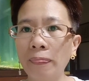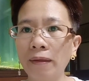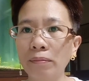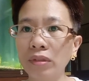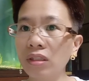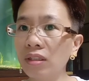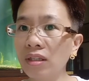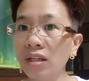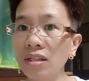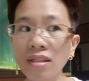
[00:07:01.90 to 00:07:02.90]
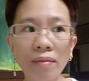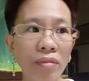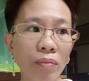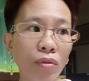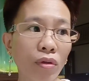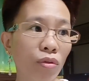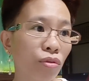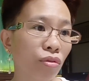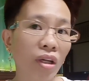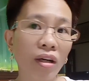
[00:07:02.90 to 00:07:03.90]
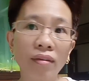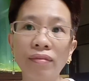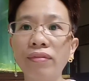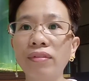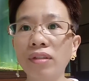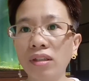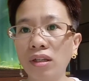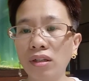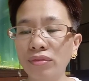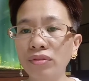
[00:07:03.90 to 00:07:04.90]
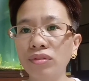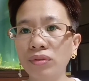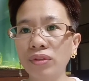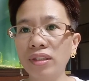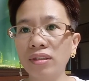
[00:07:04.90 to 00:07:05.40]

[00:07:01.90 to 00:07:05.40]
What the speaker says: But there are some people who don't have food to eat.